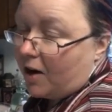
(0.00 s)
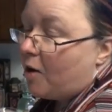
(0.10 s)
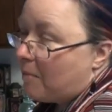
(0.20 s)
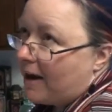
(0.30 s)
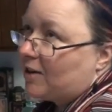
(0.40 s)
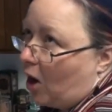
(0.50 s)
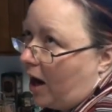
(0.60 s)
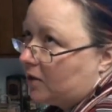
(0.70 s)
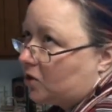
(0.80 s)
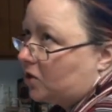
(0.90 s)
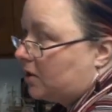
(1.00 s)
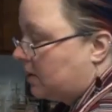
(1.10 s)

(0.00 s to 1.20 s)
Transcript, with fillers: oh my gosh.